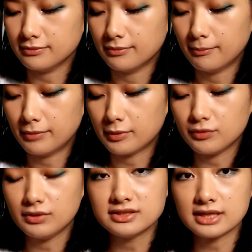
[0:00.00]
But with
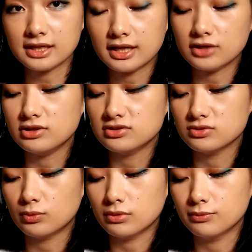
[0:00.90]
this, I can actually
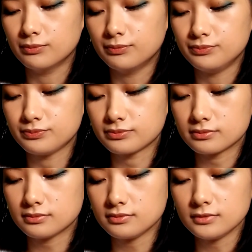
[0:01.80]
swirl.
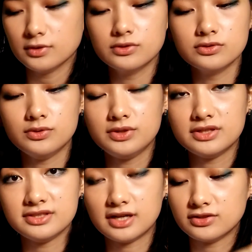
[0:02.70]
So you can see
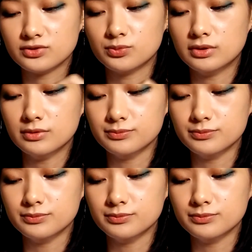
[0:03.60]
I swirl.